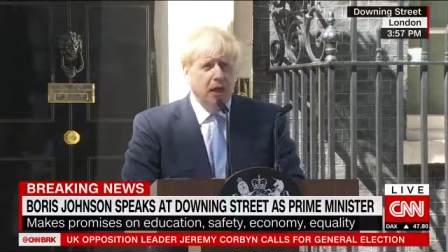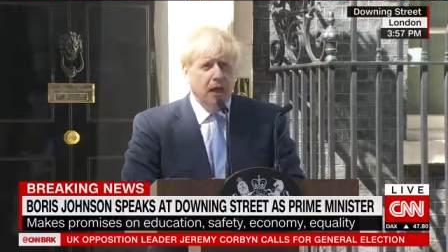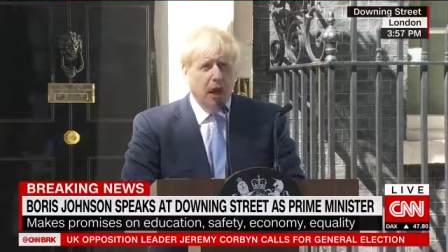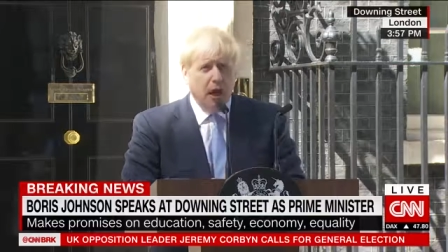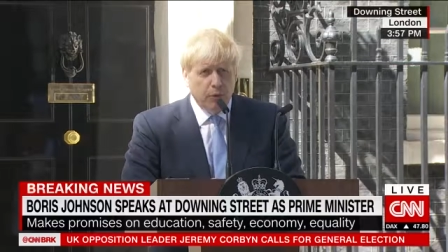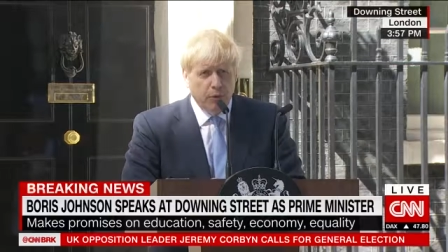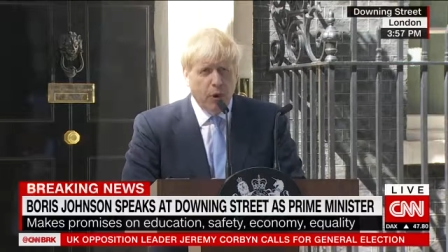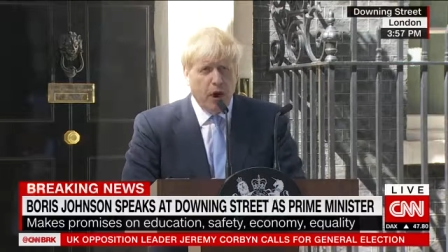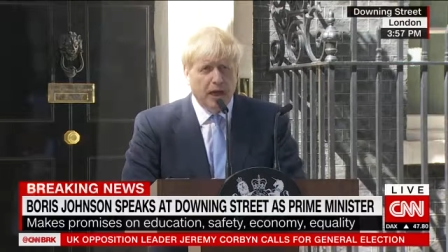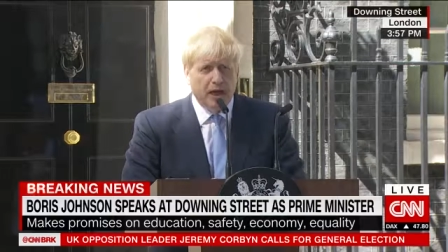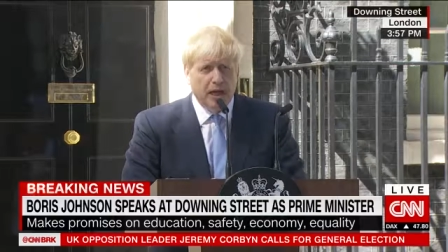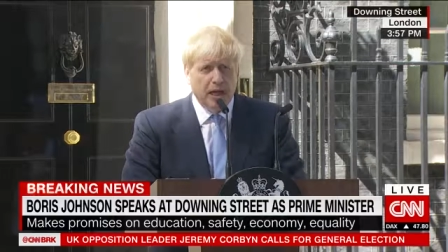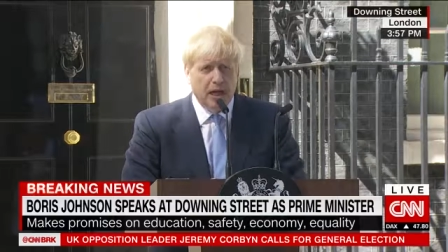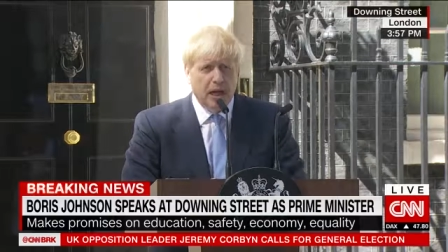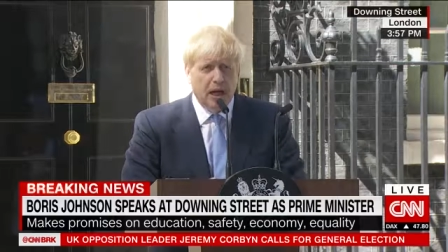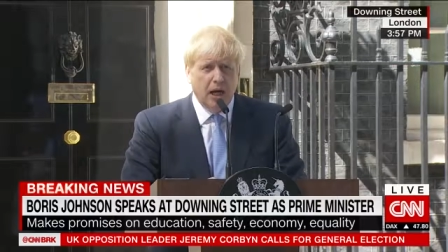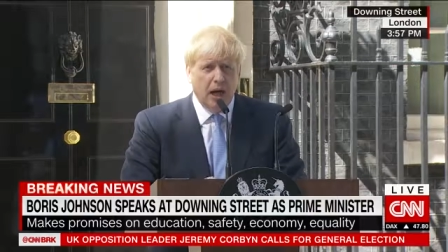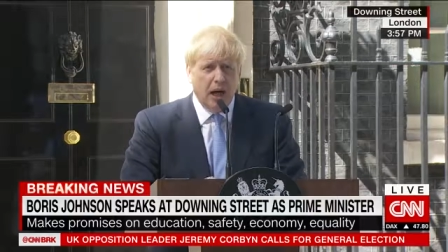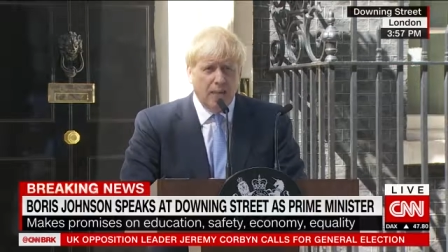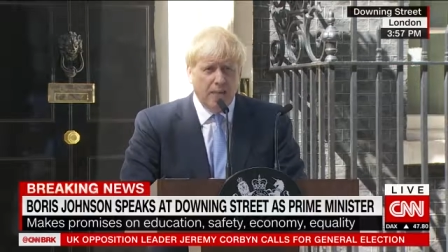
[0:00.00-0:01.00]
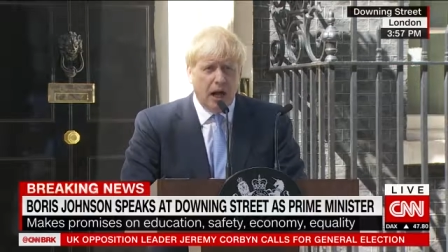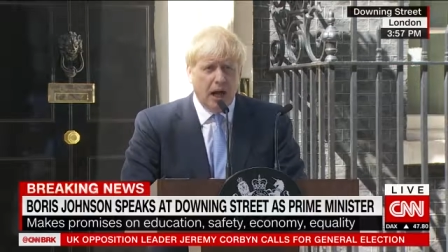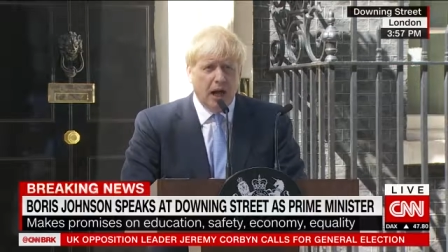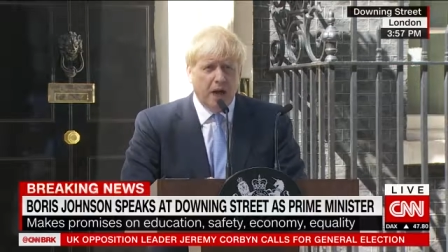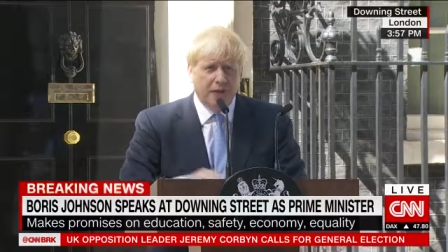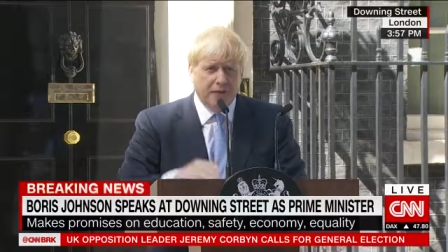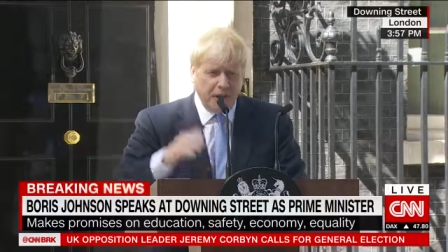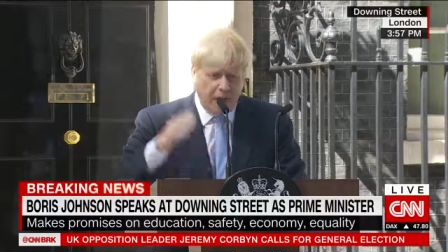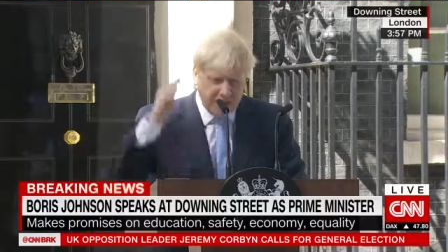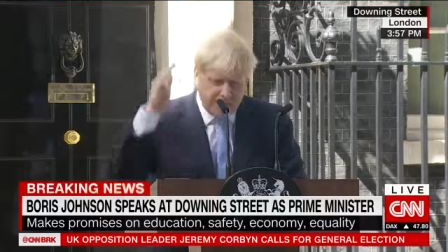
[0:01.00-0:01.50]
and working among
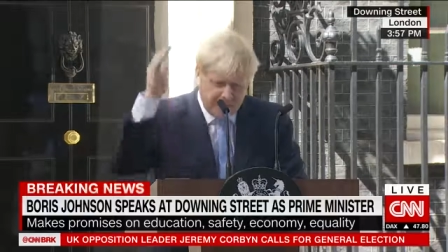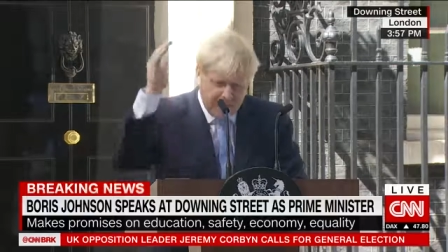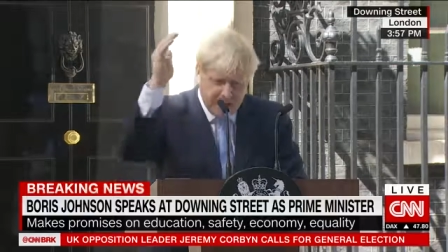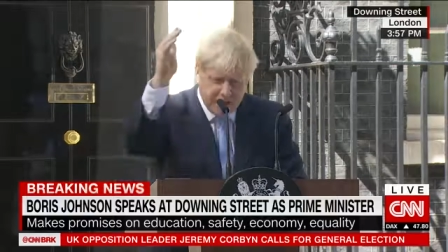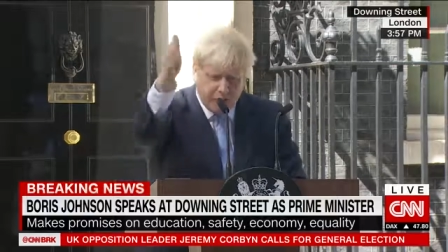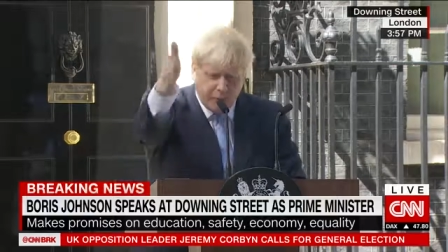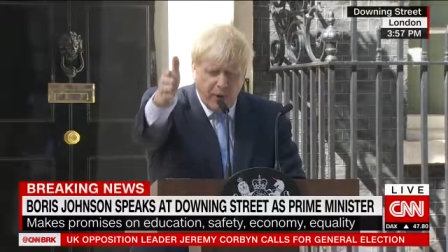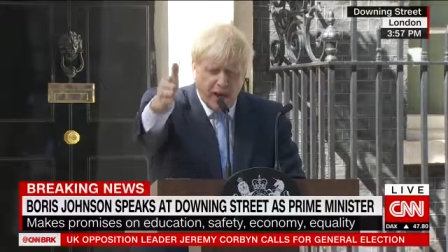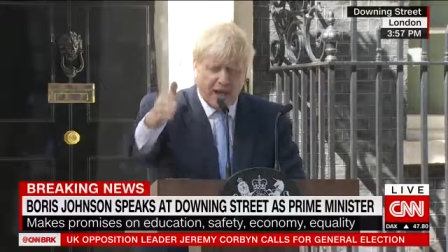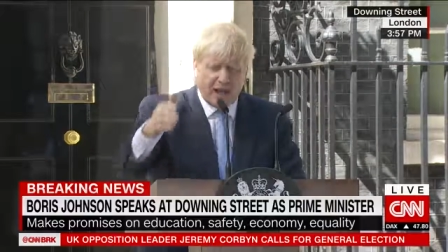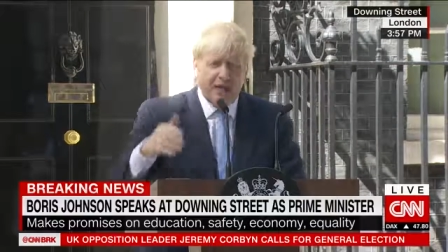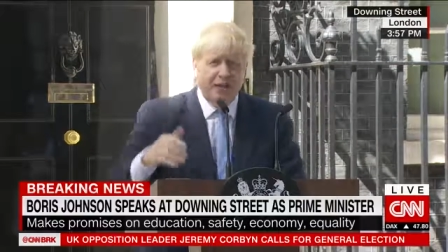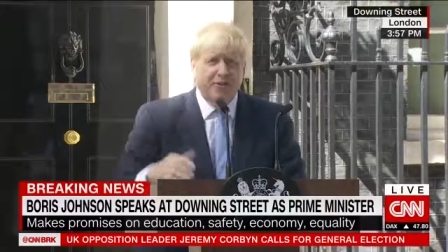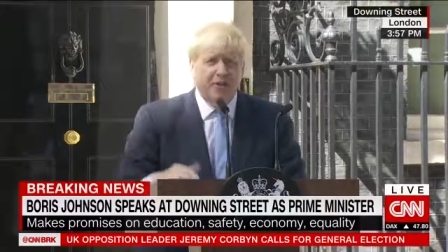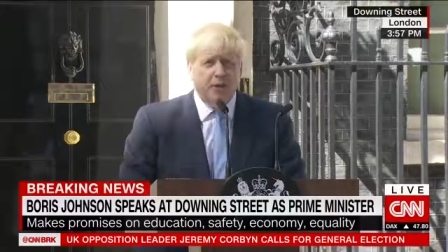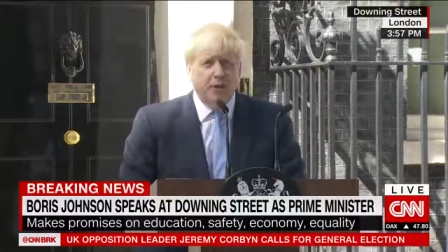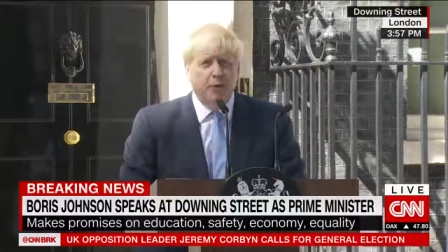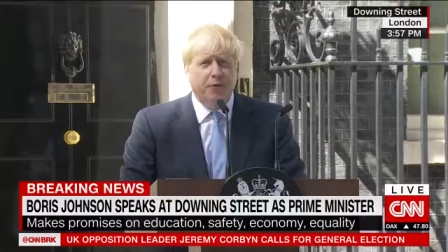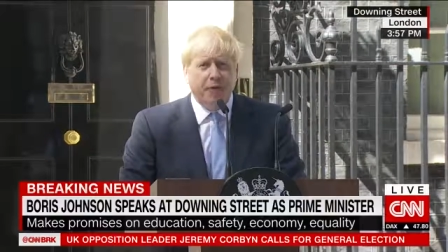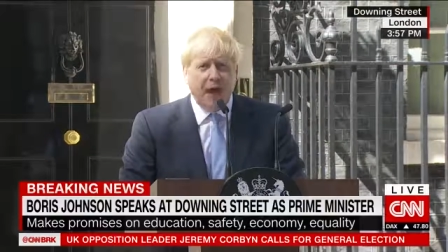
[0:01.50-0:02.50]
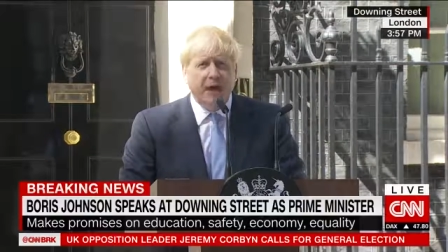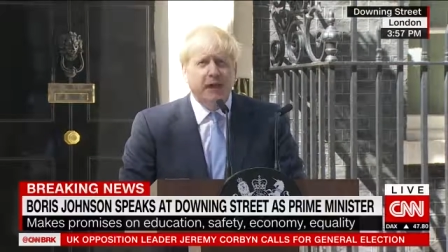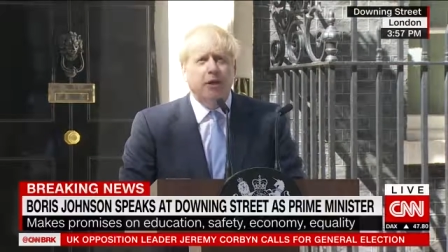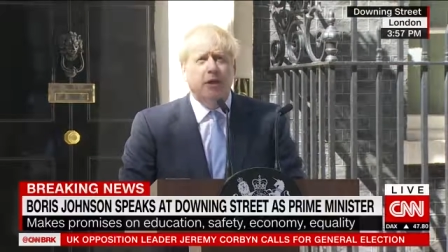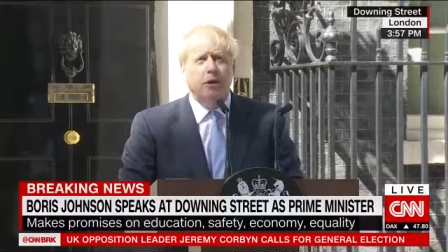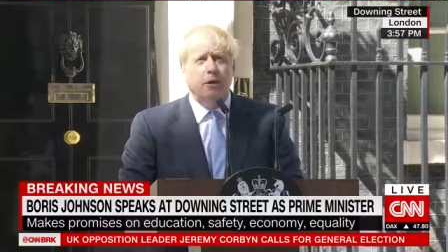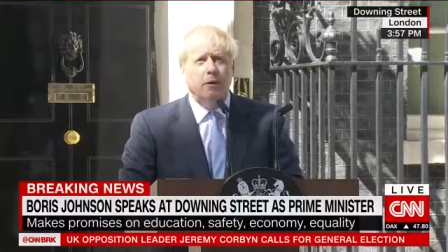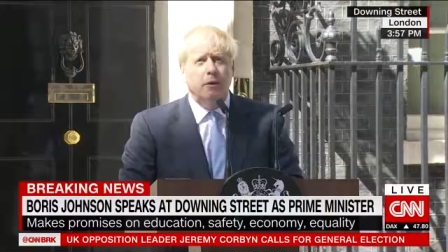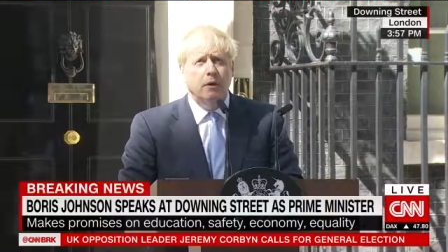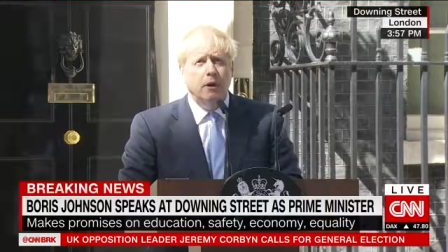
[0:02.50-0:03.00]
us. And I say directly to you, thank
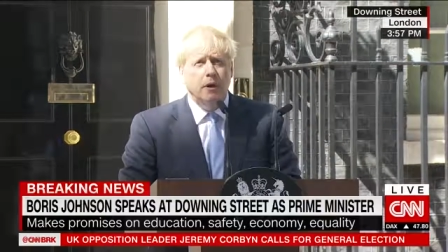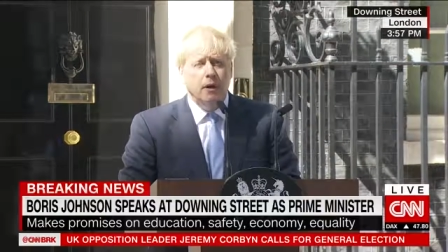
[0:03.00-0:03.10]
you.